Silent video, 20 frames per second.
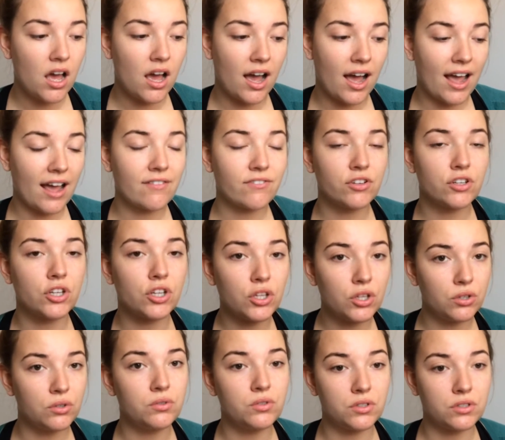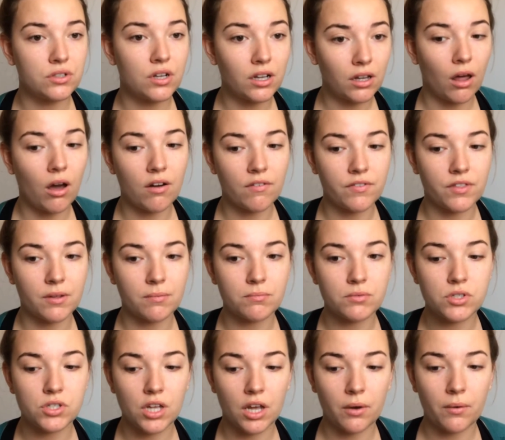I haven't used a lot of them.
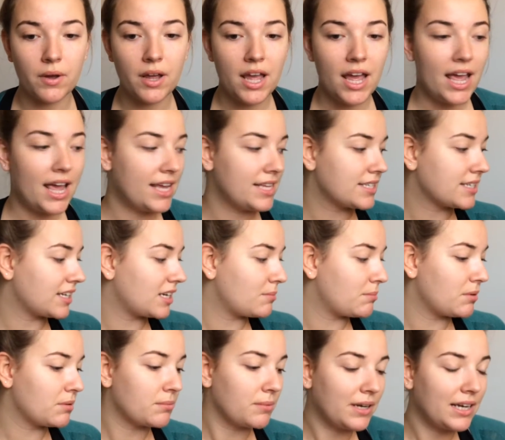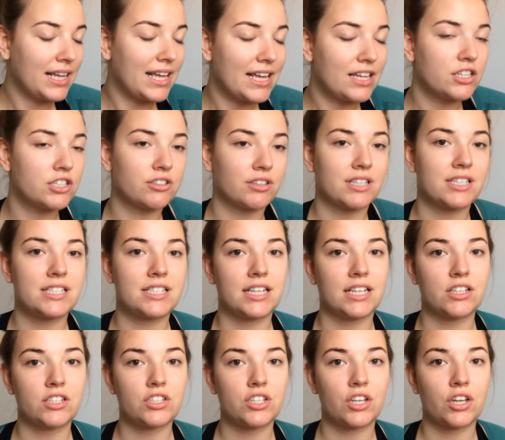So it's going to be really
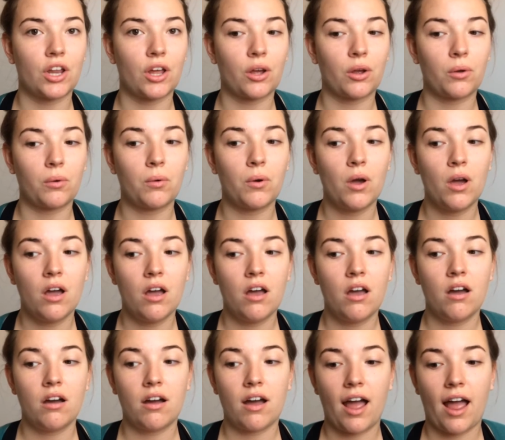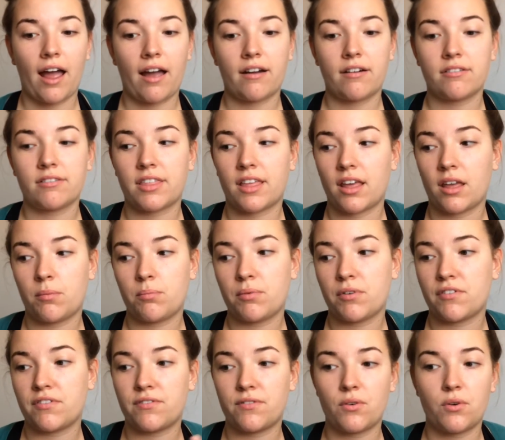interesting to know how they
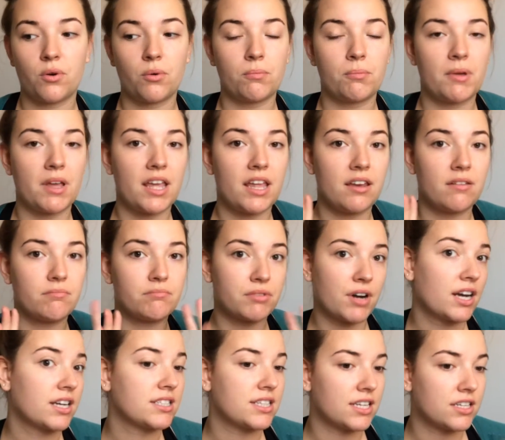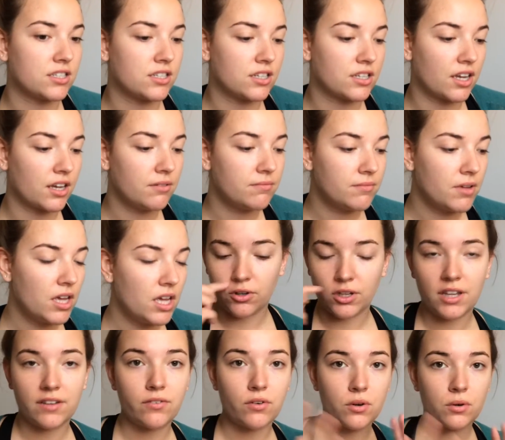perform in practice, you know?
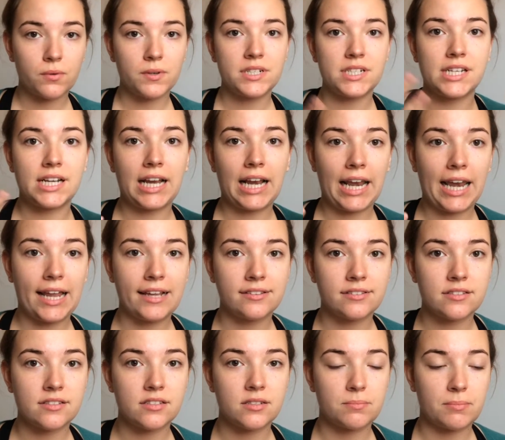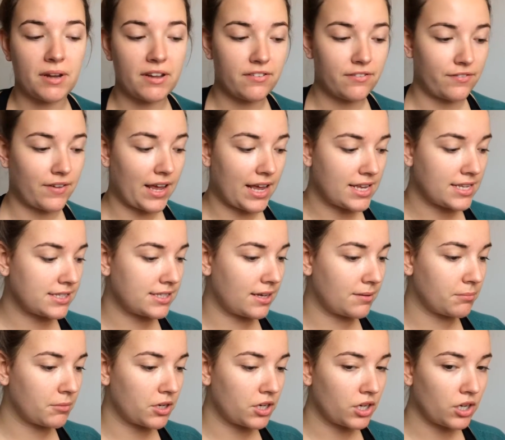Well, I've already cleansed my face.
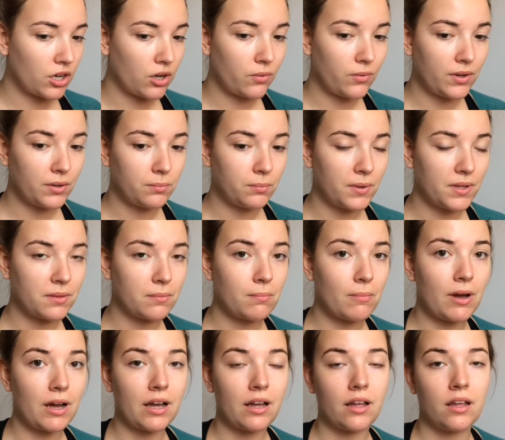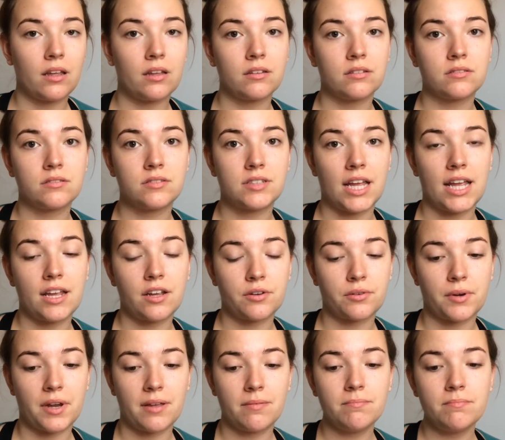I'm gonna go in with my day
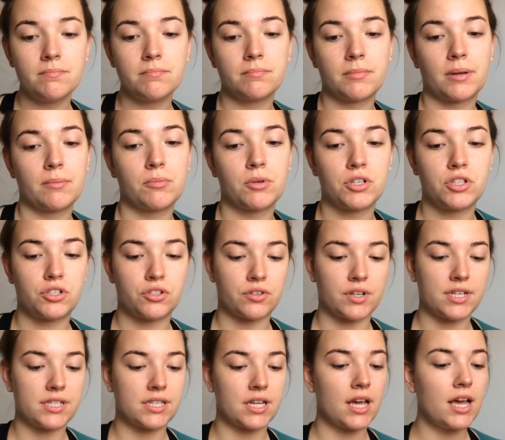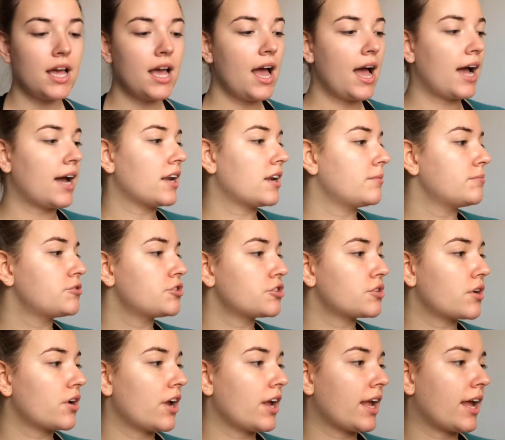cream, my moisturizer, and I'm
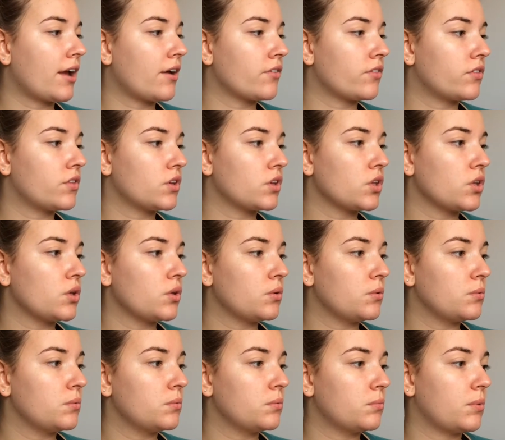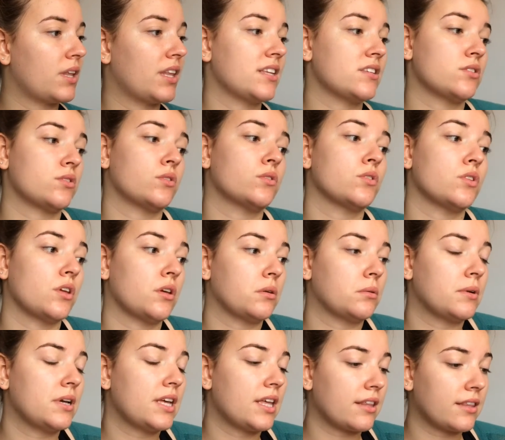trying out the new, well, it's not
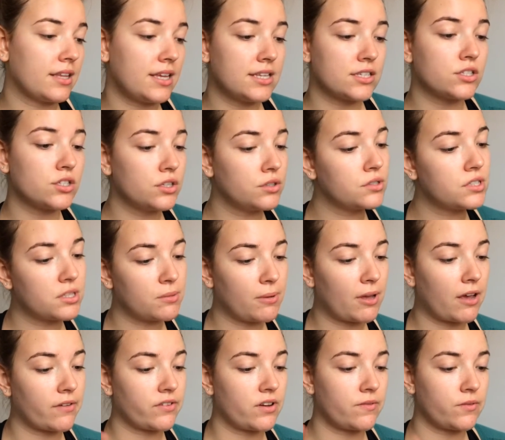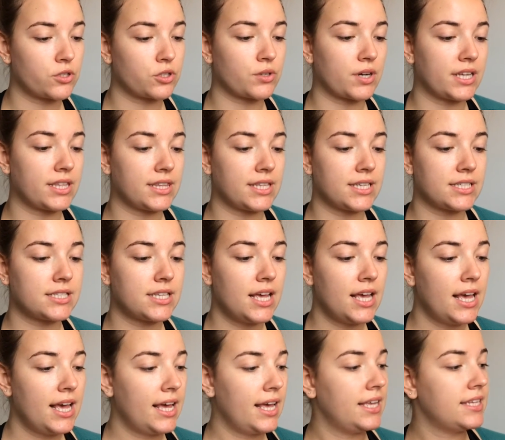new, it's new to me, I've never tried this.
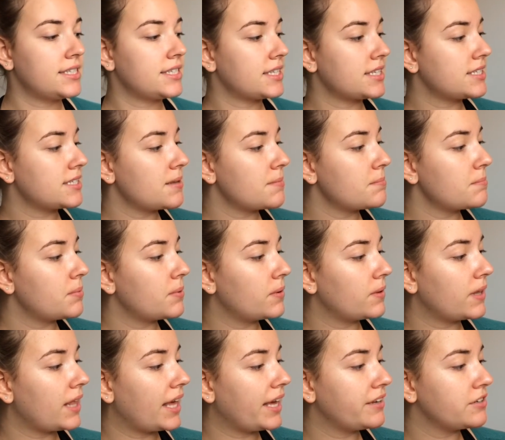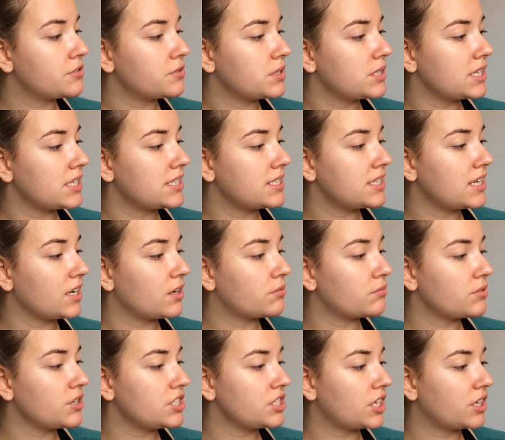It's the Simple Age
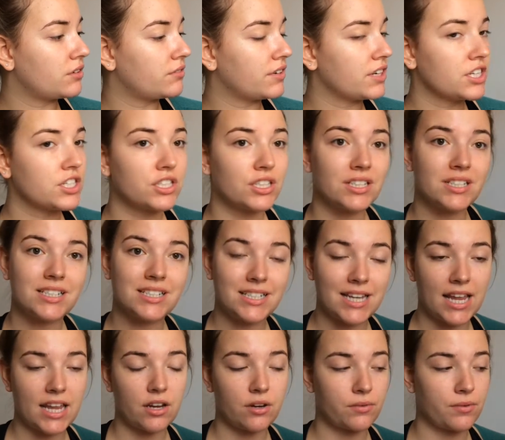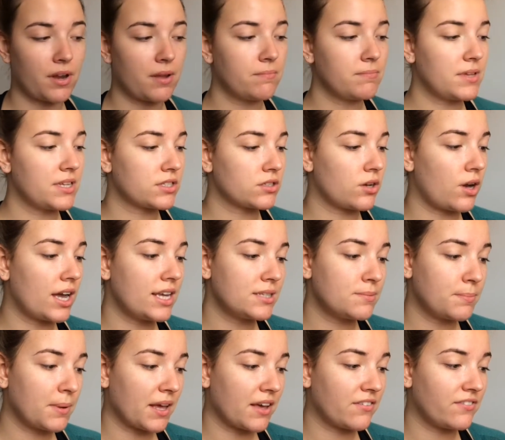Resisting Regeneration Day Cream. It's got
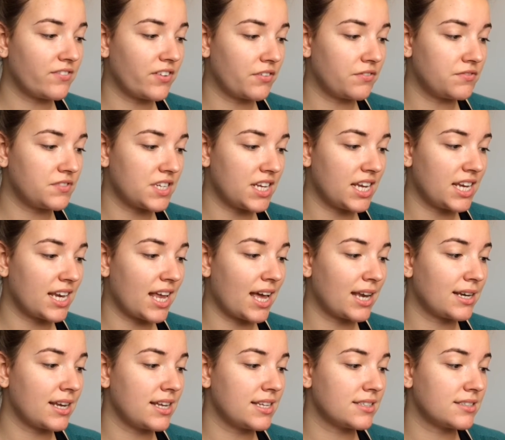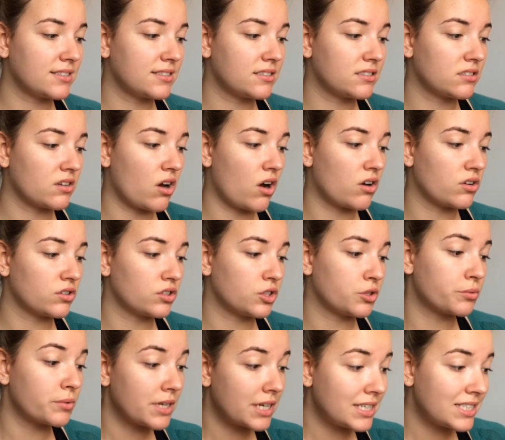SPF 15 and it's got
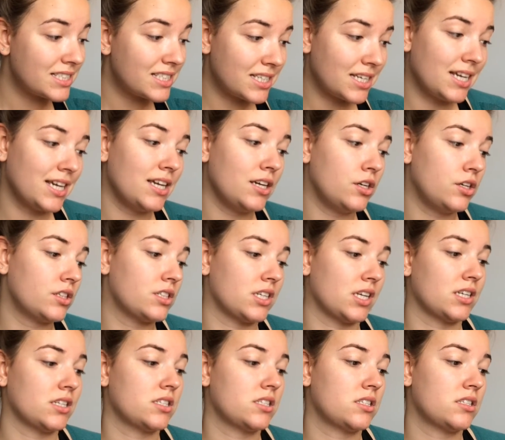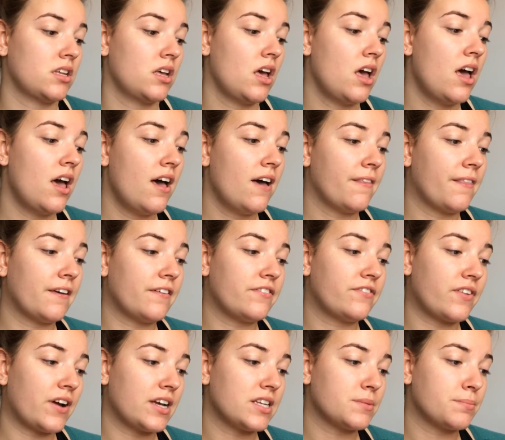green tea goodness that
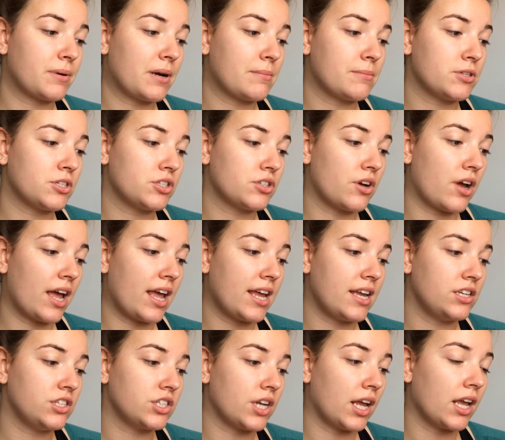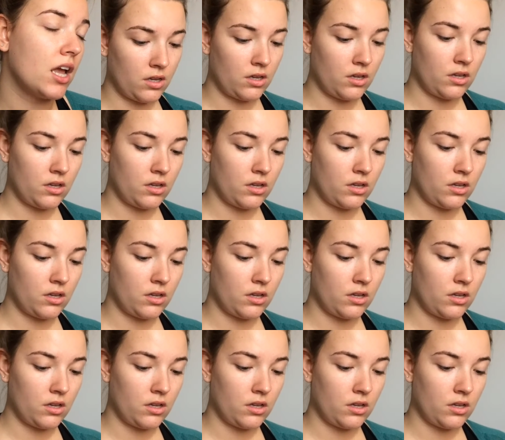fights premature aging.